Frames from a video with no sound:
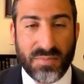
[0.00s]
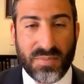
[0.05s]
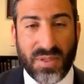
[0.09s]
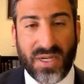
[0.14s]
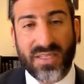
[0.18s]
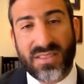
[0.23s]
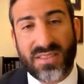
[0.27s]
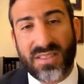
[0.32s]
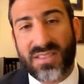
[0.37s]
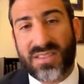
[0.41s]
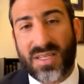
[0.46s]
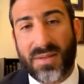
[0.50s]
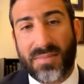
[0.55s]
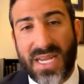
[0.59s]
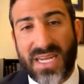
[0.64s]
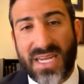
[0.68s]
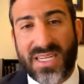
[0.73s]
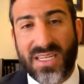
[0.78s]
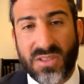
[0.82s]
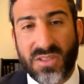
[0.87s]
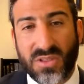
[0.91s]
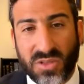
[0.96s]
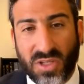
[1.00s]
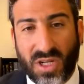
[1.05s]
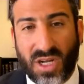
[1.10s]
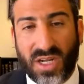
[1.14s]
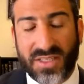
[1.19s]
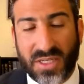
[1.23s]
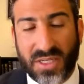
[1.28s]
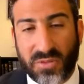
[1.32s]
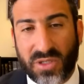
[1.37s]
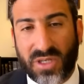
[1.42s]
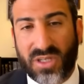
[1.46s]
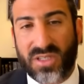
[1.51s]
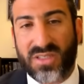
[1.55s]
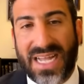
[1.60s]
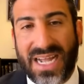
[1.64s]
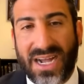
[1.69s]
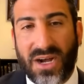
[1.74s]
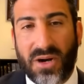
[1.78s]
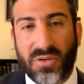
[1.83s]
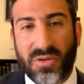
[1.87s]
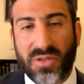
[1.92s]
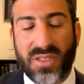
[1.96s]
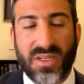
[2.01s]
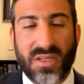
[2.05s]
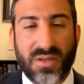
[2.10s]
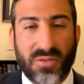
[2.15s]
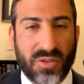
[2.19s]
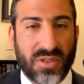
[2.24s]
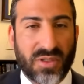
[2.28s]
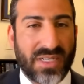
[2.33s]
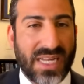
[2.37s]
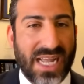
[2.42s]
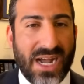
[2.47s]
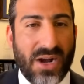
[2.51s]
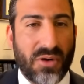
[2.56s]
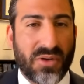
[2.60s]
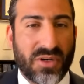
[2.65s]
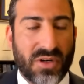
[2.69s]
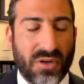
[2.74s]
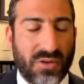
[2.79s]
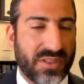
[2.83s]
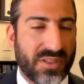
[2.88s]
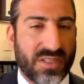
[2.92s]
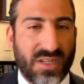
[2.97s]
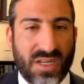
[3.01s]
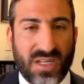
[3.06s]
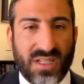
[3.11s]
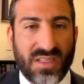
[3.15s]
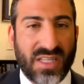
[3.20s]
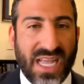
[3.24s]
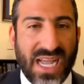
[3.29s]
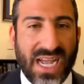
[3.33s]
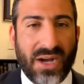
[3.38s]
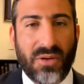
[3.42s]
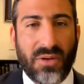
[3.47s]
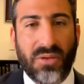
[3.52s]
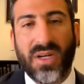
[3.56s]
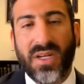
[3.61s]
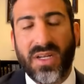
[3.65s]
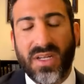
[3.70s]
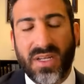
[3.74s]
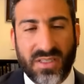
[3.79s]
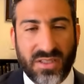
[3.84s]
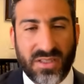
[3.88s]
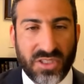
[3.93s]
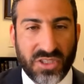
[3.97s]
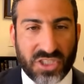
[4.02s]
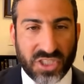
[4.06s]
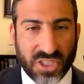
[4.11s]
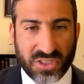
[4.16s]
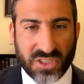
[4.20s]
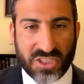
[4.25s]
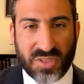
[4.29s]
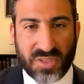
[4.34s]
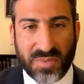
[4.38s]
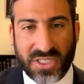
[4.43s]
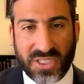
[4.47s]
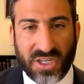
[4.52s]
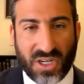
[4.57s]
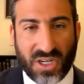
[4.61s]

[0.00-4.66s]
But to make a new law that we're allowed, we're now going to allow the jurors to be